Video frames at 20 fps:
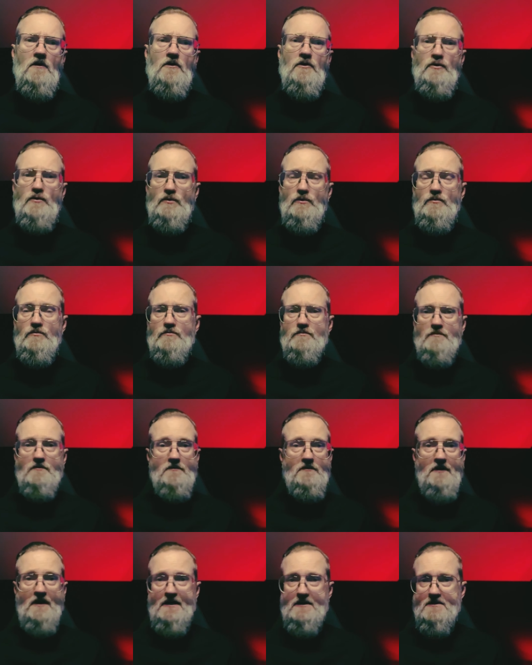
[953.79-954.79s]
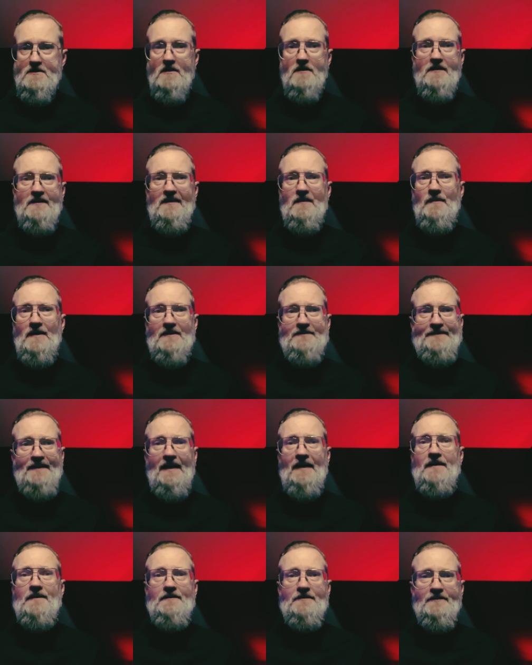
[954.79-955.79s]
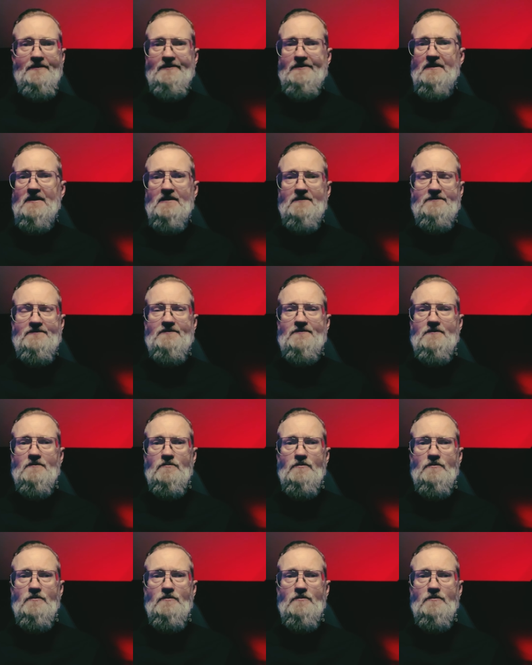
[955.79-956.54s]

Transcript: who likes talking about diet and stuff,